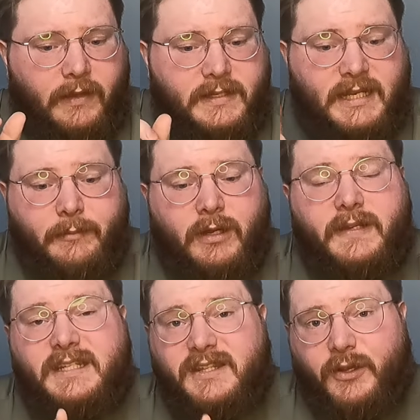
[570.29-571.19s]
The sling
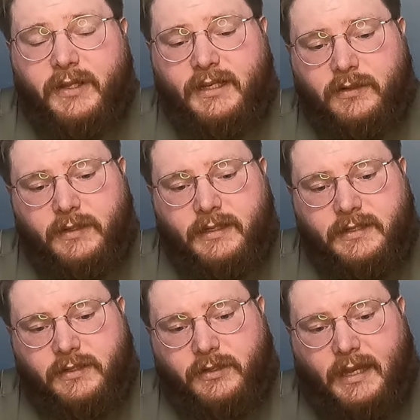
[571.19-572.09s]
mount is not included,
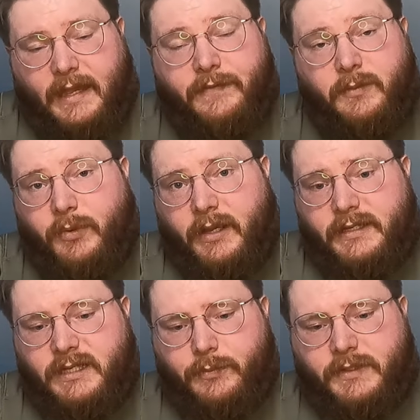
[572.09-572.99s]
so you have to buy
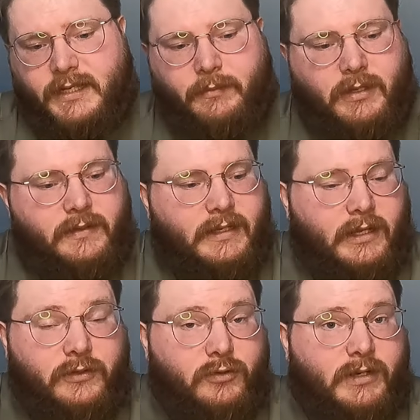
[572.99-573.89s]
a separate sling mount, and
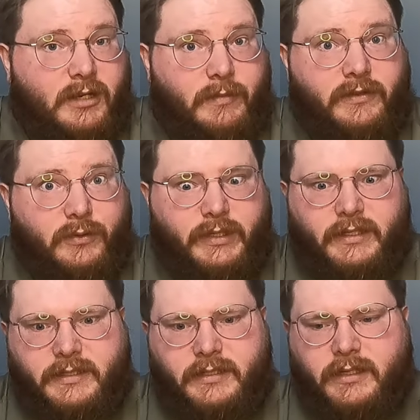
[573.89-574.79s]
I do recommend doing
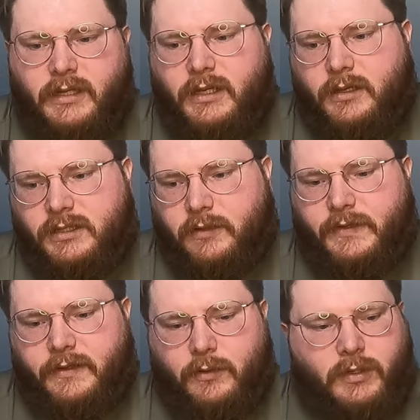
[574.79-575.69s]
this, because
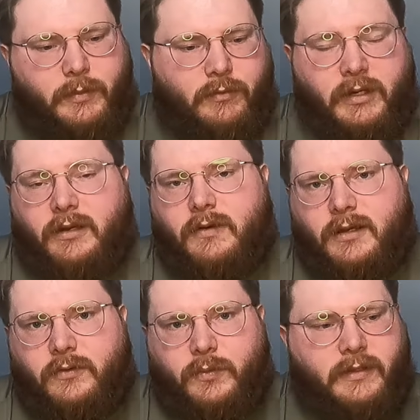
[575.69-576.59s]
obviously you don't want to be running
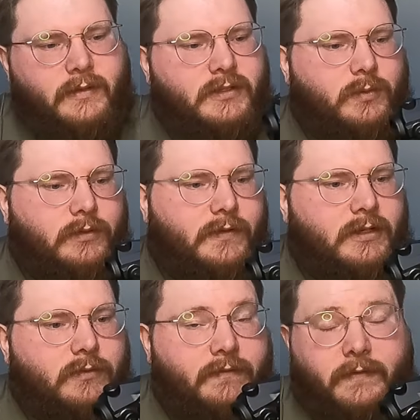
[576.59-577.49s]
around with a
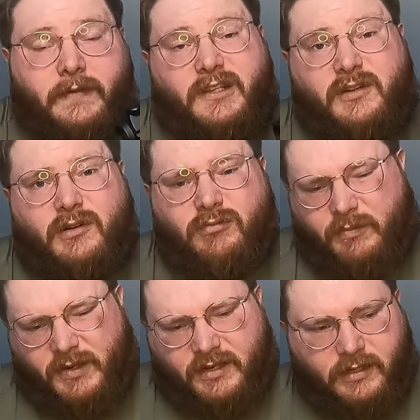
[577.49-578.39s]
1250 euro
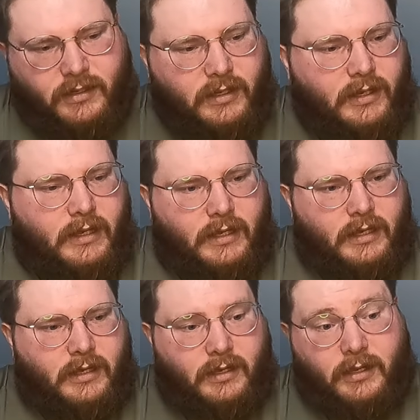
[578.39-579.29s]
replica,
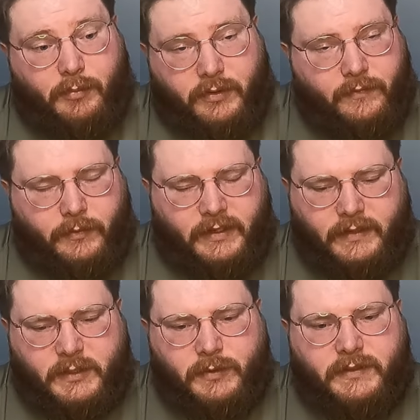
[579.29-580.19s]
apart from the
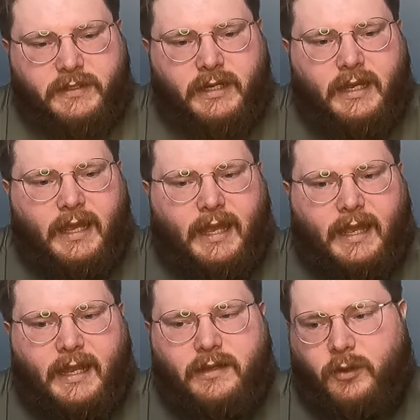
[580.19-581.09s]
attachments,
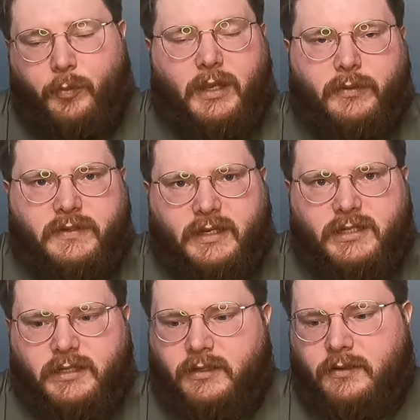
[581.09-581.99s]
and not be able to
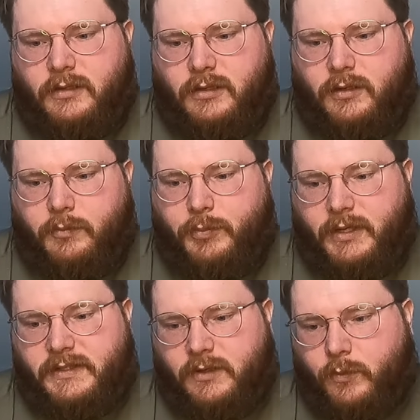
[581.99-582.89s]
actually, you know,
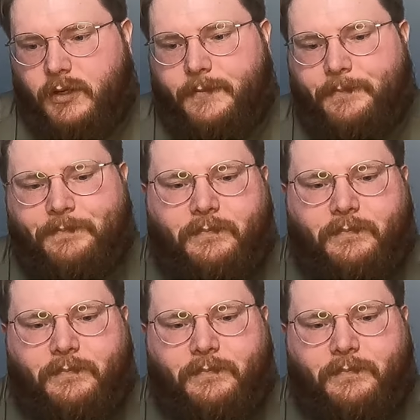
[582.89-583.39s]
put it somewhere.